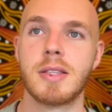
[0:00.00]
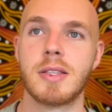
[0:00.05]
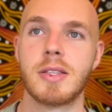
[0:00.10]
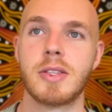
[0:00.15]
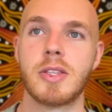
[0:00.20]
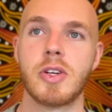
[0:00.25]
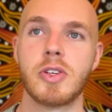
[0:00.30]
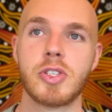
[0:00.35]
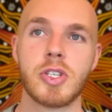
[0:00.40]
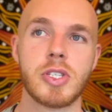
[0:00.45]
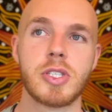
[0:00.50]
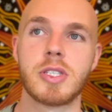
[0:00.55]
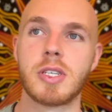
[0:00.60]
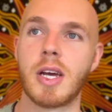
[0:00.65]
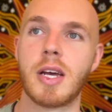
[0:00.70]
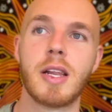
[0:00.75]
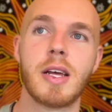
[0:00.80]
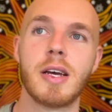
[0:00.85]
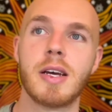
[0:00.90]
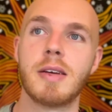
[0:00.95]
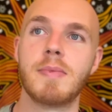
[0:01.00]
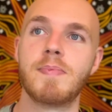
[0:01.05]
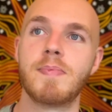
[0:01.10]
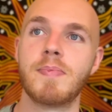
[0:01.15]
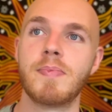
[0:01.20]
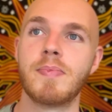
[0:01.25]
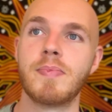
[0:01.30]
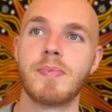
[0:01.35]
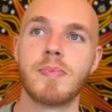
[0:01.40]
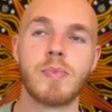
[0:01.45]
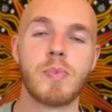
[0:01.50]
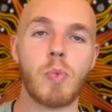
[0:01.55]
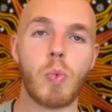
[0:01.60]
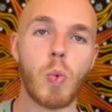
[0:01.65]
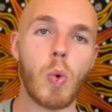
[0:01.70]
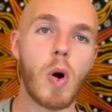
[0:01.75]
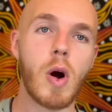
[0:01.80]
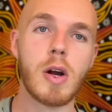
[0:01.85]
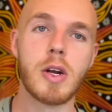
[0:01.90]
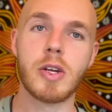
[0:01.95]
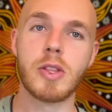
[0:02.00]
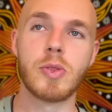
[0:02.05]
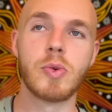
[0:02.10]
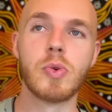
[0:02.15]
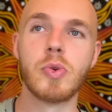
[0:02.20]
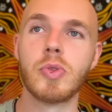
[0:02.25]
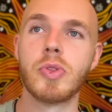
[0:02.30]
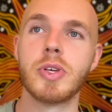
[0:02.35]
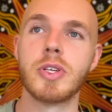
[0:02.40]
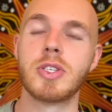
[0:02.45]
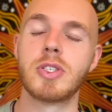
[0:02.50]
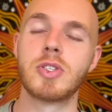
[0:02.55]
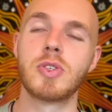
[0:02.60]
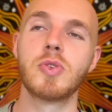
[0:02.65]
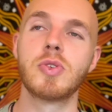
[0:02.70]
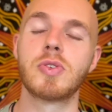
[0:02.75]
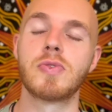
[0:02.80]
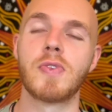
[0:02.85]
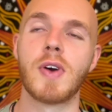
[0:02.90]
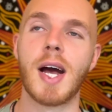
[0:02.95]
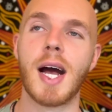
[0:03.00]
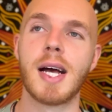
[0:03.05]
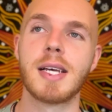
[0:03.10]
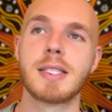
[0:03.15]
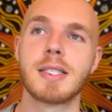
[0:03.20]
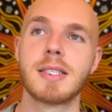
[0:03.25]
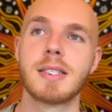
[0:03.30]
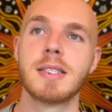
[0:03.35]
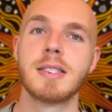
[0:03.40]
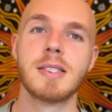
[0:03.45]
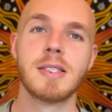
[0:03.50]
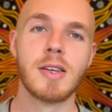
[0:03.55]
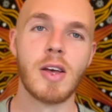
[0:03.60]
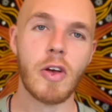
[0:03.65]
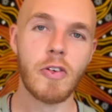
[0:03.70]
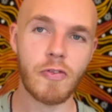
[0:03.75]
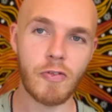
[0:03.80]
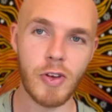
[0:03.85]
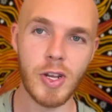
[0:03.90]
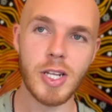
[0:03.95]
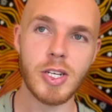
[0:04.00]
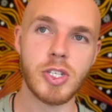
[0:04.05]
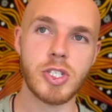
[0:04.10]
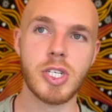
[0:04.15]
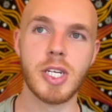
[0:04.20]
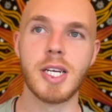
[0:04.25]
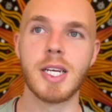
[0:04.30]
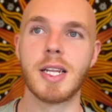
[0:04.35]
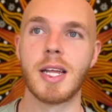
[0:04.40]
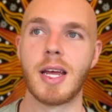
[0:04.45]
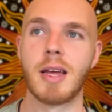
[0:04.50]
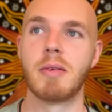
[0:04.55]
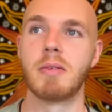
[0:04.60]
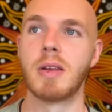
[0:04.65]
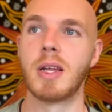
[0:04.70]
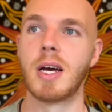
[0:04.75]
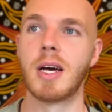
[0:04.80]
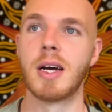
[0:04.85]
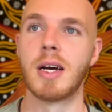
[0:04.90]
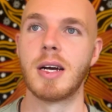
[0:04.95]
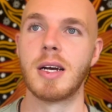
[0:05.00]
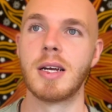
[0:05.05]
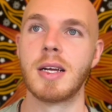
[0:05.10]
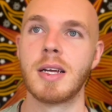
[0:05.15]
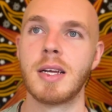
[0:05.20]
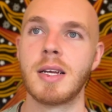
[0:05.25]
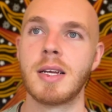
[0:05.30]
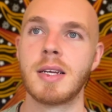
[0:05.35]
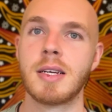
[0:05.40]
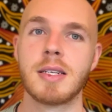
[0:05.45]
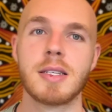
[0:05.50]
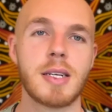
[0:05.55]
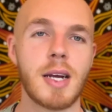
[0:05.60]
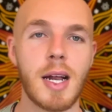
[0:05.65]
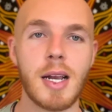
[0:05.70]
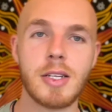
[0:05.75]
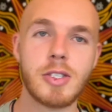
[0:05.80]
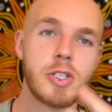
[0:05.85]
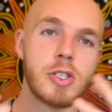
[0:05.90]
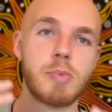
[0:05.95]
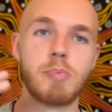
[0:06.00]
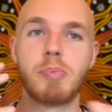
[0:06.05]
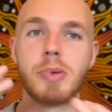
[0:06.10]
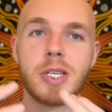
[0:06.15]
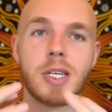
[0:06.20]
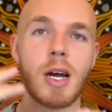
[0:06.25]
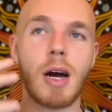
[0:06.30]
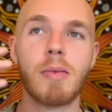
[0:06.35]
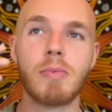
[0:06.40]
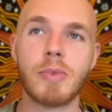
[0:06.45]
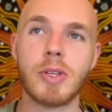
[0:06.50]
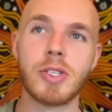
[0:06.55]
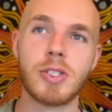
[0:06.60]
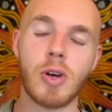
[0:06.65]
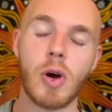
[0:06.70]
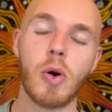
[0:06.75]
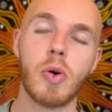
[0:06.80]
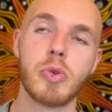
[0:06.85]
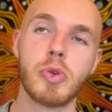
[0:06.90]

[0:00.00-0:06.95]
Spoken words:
they're just gonna walk through this juice fast, finish it, and kind of just become this whole